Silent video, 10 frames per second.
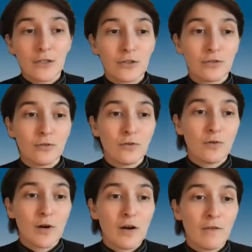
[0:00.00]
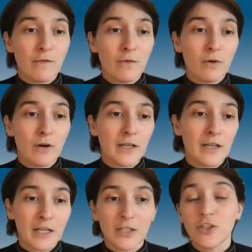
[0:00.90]
to avoid
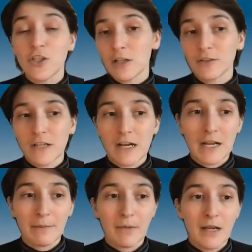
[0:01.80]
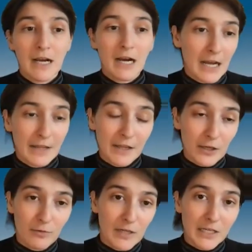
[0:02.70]
jail time, and
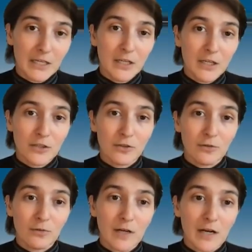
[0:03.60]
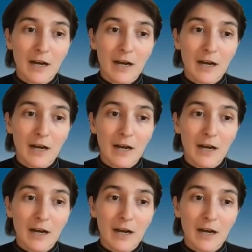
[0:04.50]
that you need to